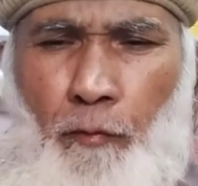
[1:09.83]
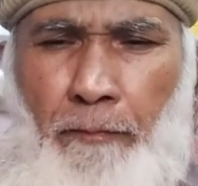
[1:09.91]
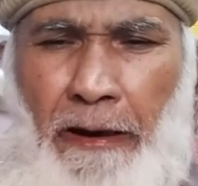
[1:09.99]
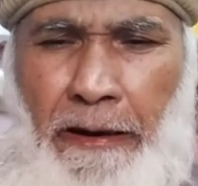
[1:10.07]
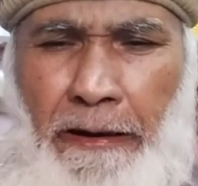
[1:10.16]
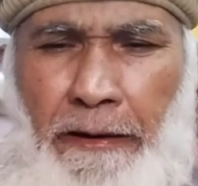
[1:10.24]

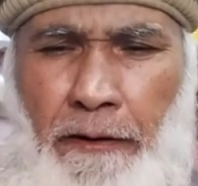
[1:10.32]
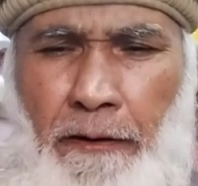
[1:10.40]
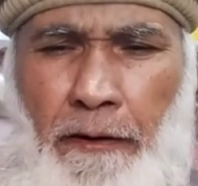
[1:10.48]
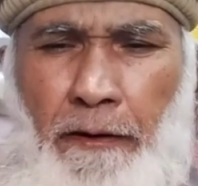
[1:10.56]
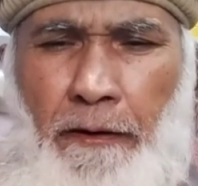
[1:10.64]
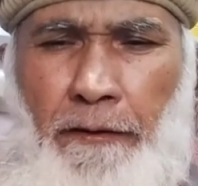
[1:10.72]
money,
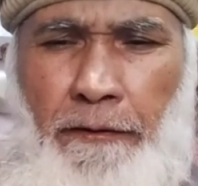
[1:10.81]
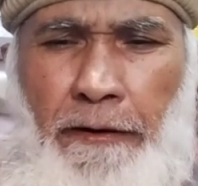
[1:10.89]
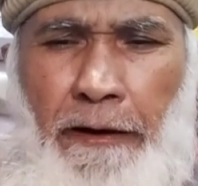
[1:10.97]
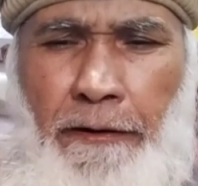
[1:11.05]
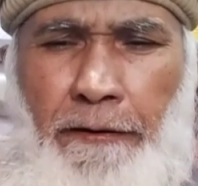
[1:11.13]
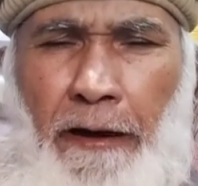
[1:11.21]

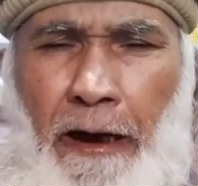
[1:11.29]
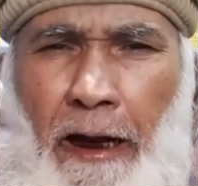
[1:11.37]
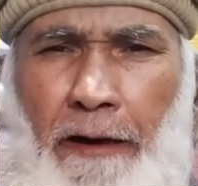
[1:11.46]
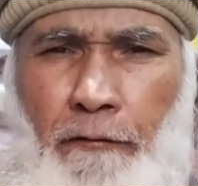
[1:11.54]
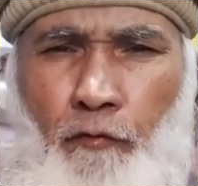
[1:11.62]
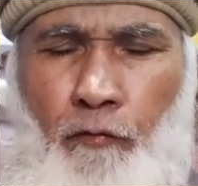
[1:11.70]
they
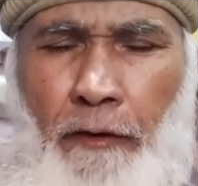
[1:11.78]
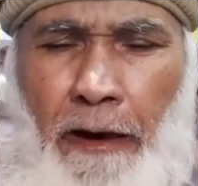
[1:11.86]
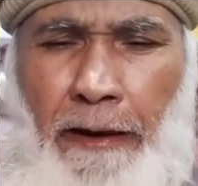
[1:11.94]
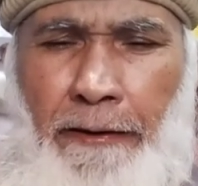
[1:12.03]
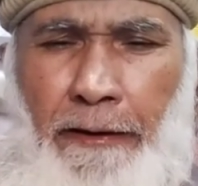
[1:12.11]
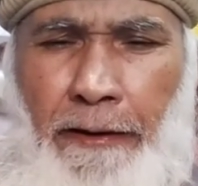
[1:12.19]
try to
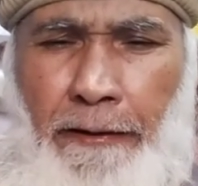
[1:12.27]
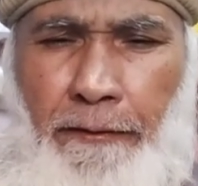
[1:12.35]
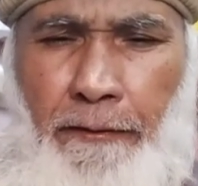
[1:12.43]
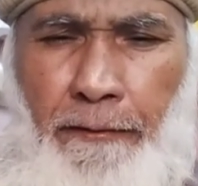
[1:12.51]
get it